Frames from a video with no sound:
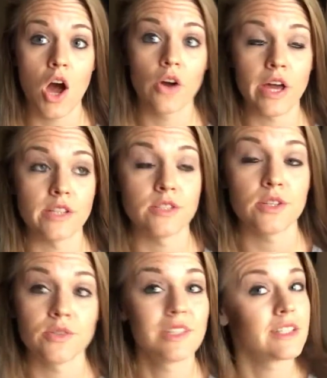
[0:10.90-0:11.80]
Okay,
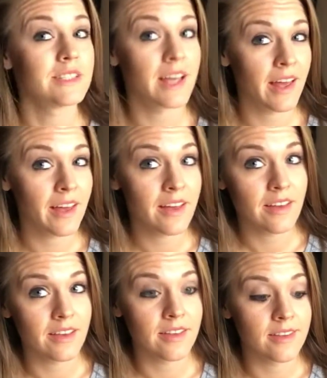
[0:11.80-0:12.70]
so today
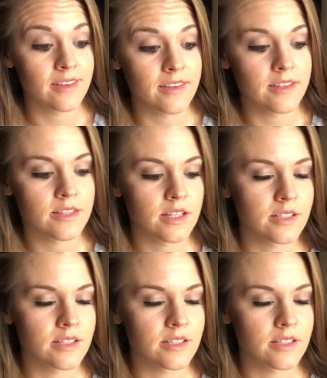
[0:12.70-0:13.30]
is